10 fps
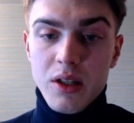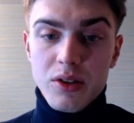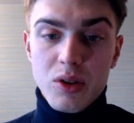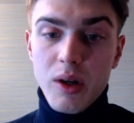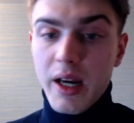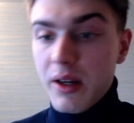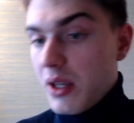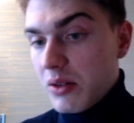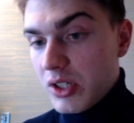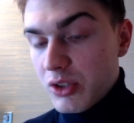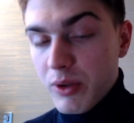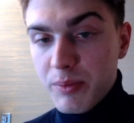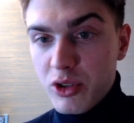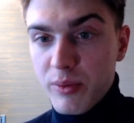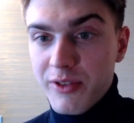So I just went
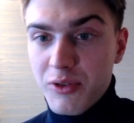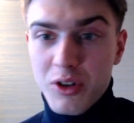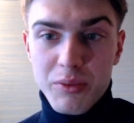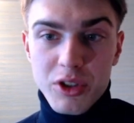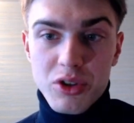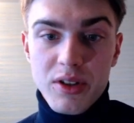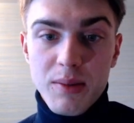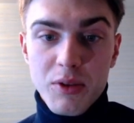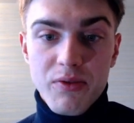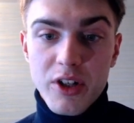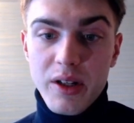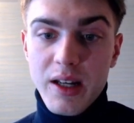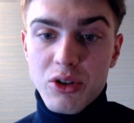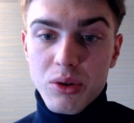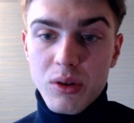bishop f4, which seemed very
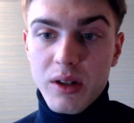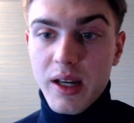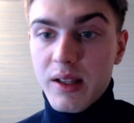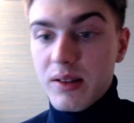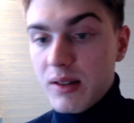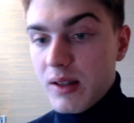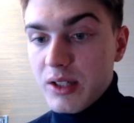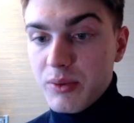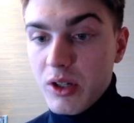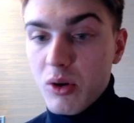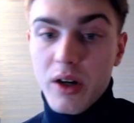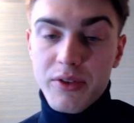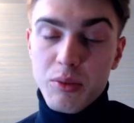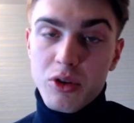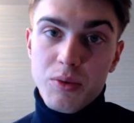natural, and as we know,
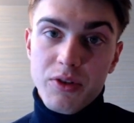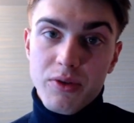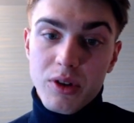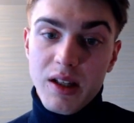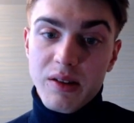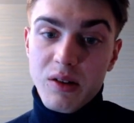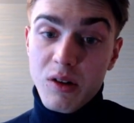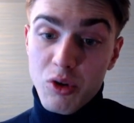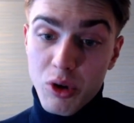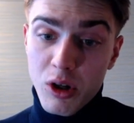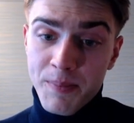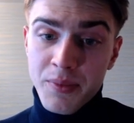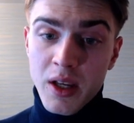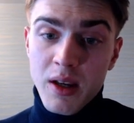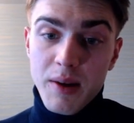after bishop g4 it ended in a draw.
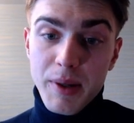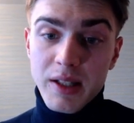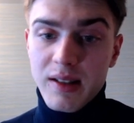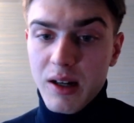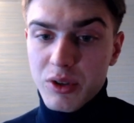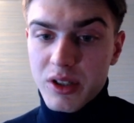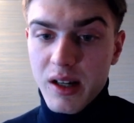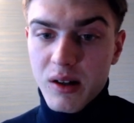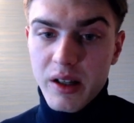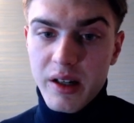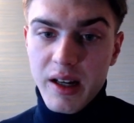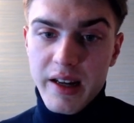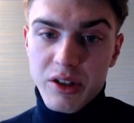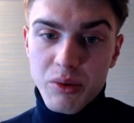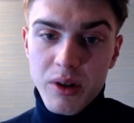But I was calculating
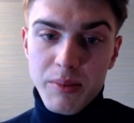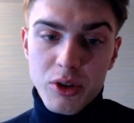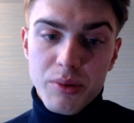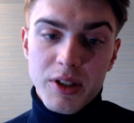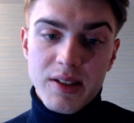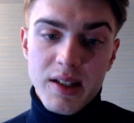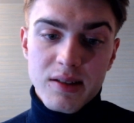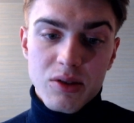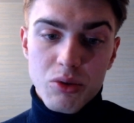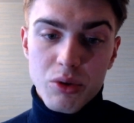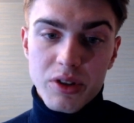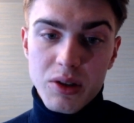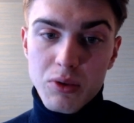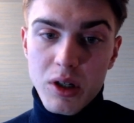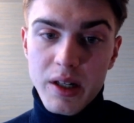h3, bishop e6, rook
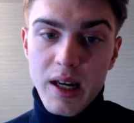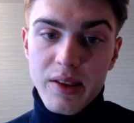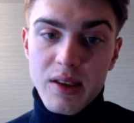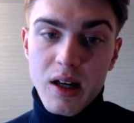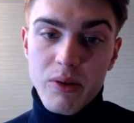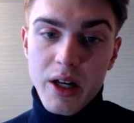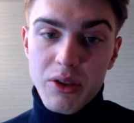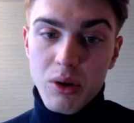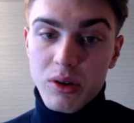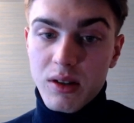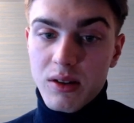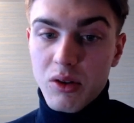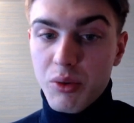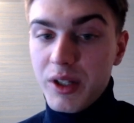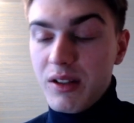c1, and now I thought that
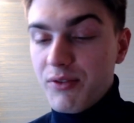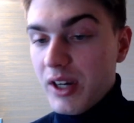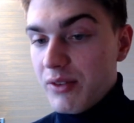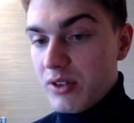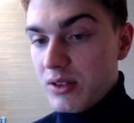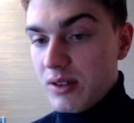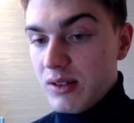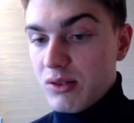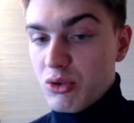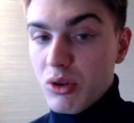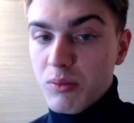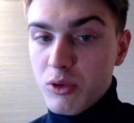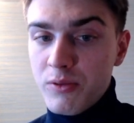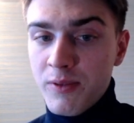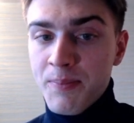queen d5 is a strong
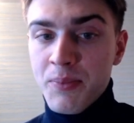move.